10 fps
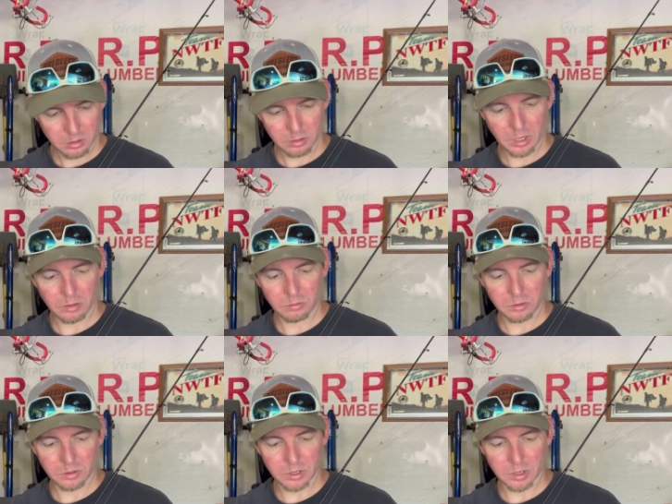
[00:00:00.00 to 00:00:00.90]
That
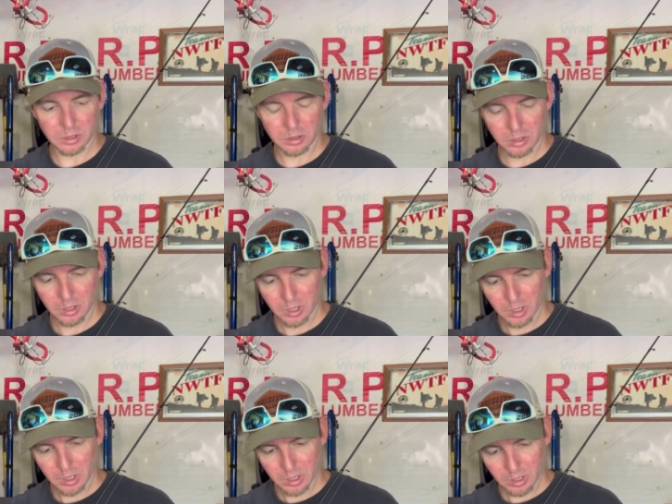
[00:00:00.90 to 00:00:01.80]
will
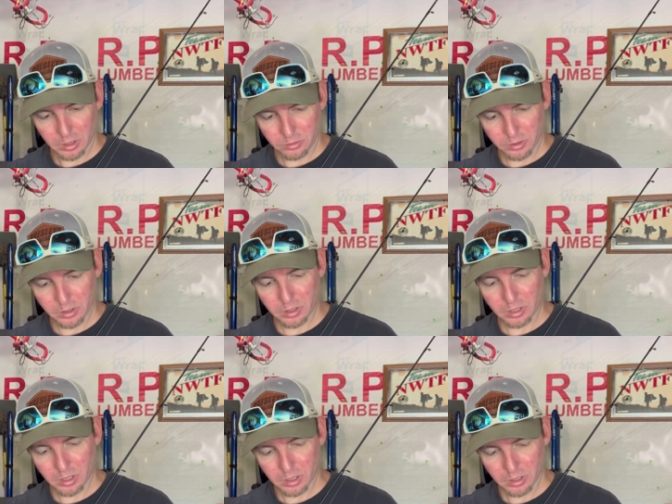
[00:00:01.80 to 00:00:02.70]
increase
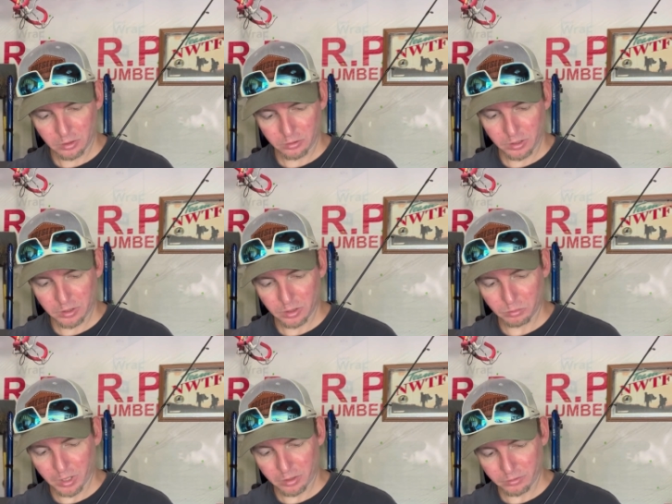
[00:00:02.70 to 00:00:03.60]
your
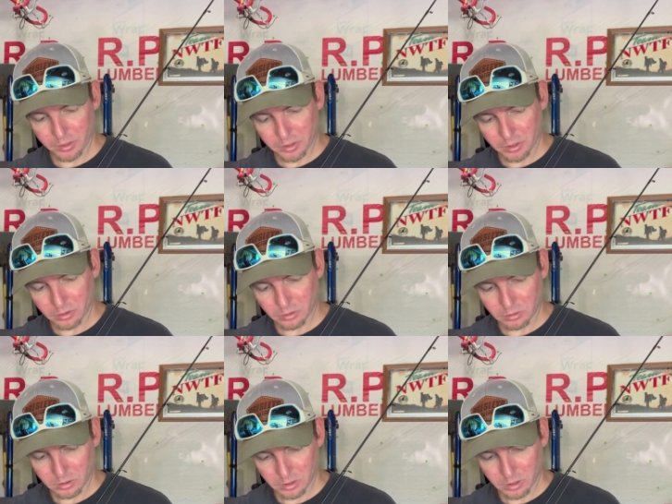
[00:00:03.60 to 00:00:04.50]
bite ratio,
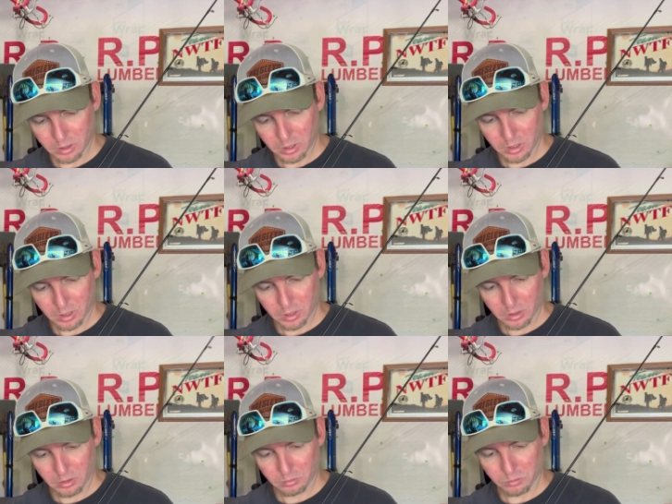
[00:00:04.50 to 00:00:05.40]

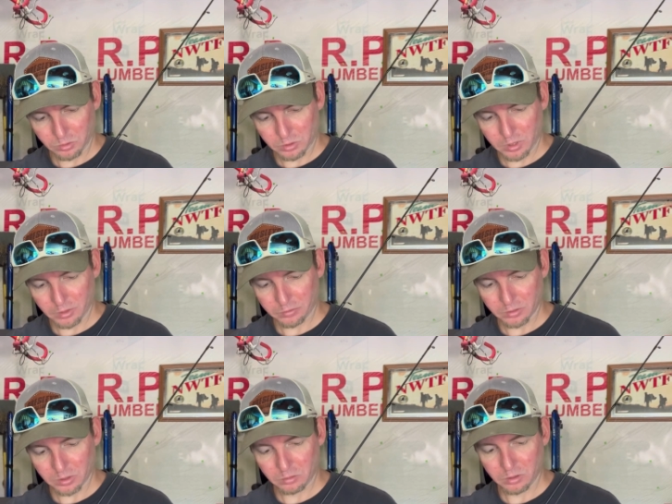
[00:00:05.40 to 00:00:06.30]
most
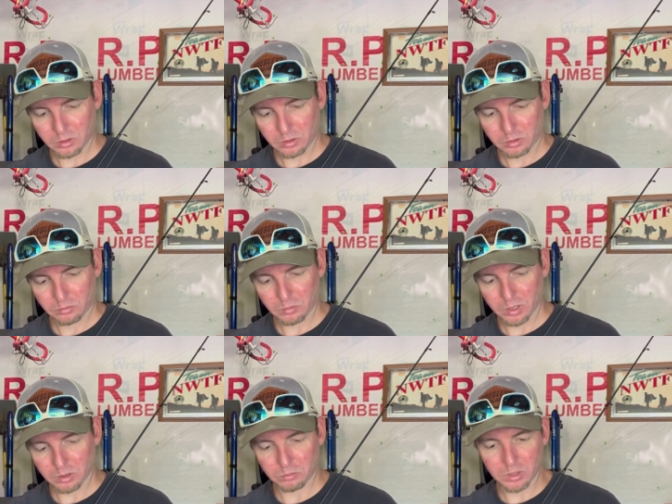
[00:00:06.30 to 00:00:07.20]
definitely, by
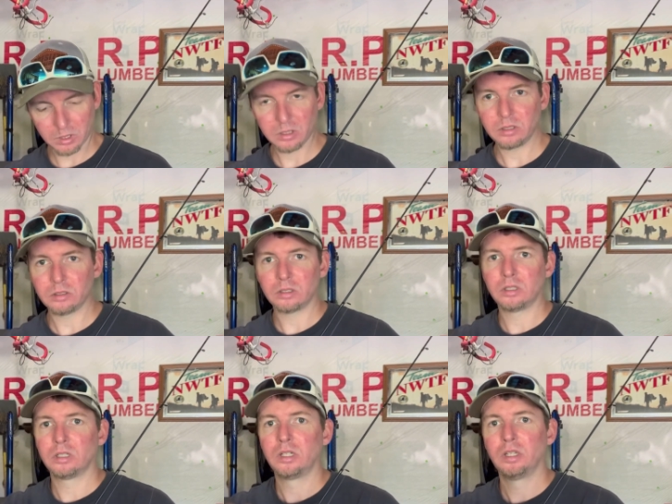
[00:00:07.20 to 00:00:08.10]
a big deal,
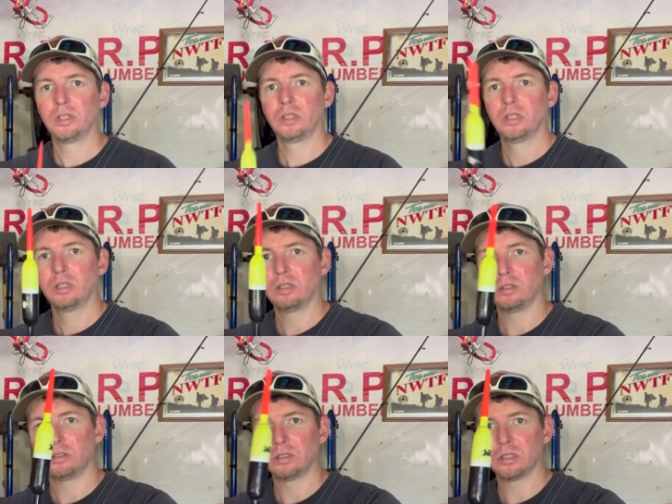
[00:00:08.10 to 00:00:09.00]

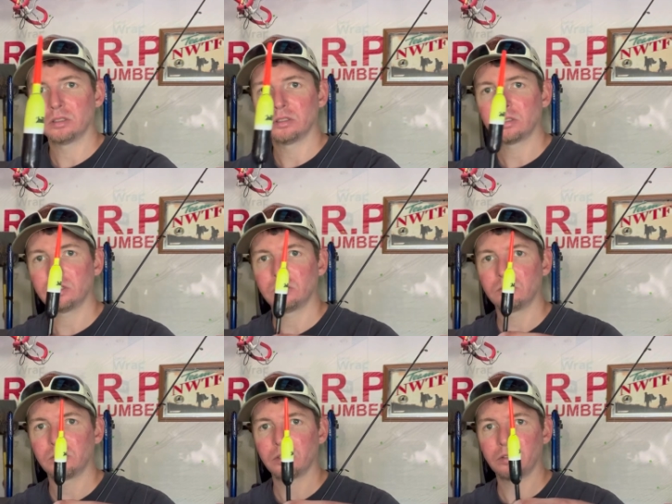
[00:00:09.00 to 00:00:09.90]
is just going
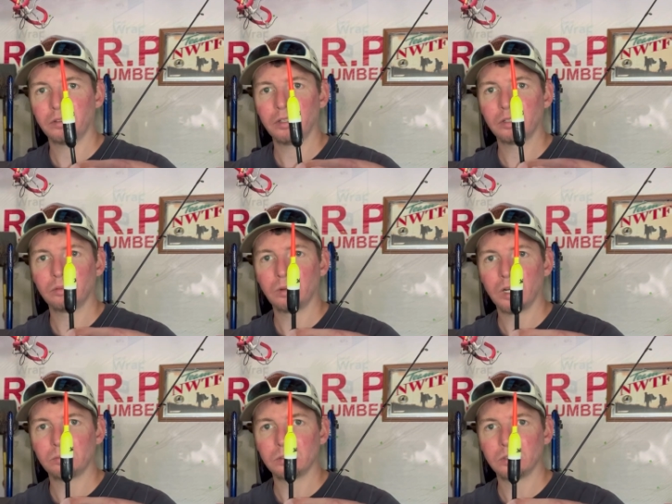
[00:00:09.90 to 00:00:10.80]
with a thinner
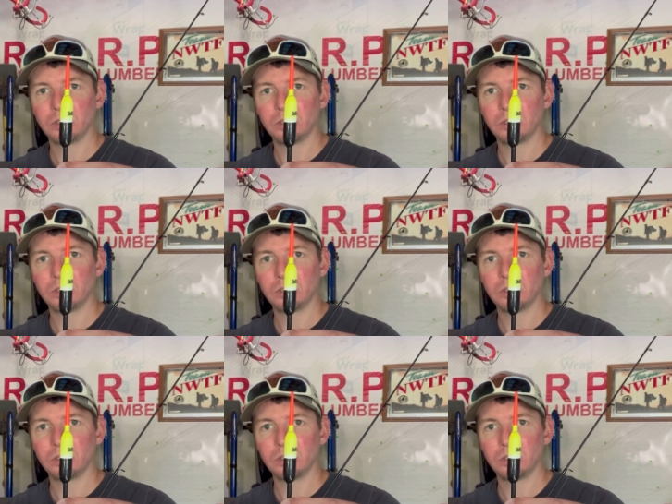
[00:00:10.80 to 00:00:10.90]
bobber.